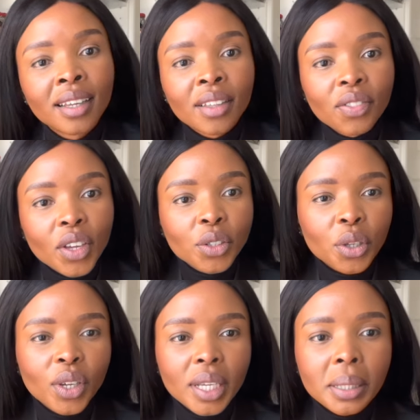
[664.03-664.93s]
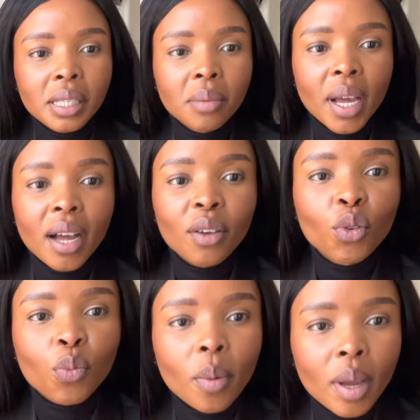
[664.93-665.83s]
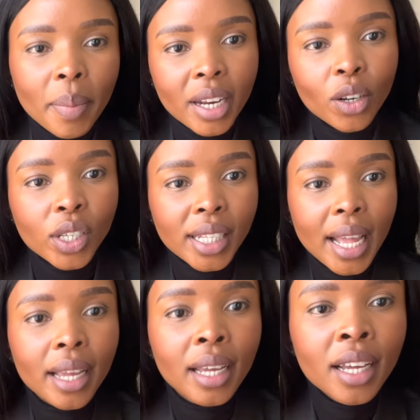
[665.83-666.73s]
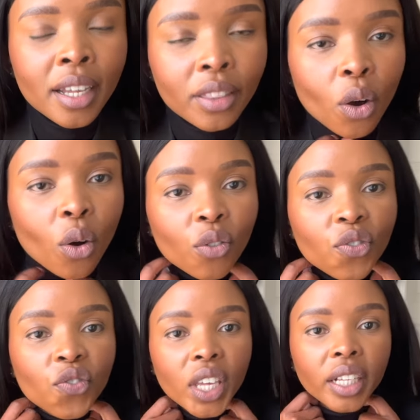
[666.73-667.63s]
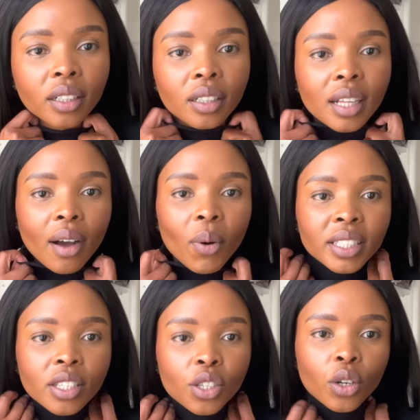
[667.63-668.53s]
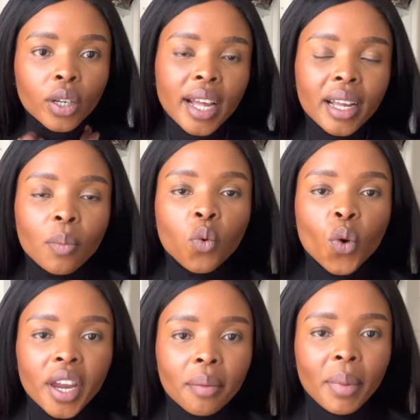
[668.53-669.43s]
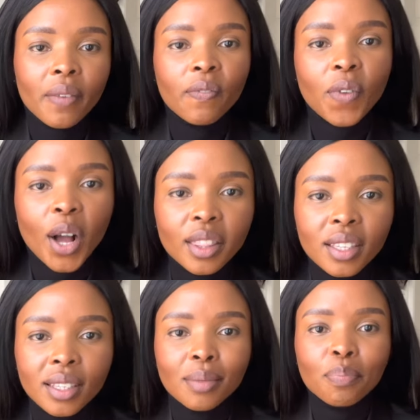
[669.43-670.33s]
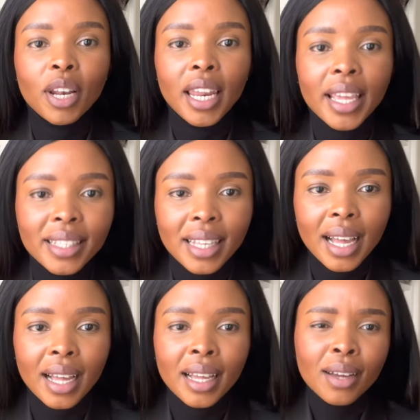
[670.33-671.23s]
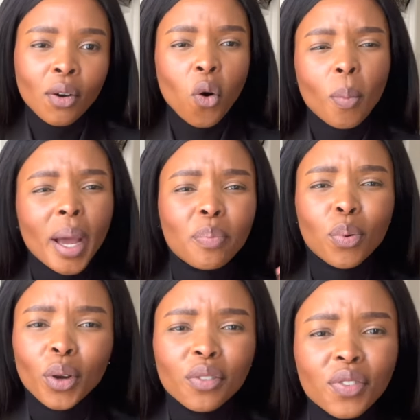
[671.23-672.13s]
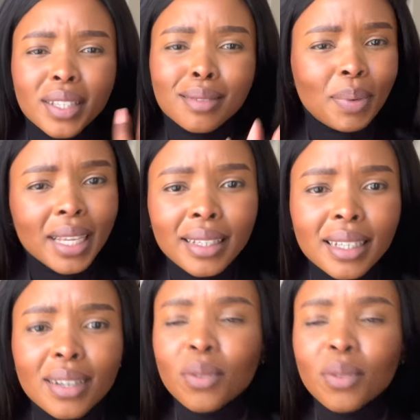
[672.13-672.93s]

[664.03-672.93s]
thing so you can see my outfit proper. But it looks like the whole feel, I want it to look like I'm wearing my father's blazer or my boyfriend's blazer,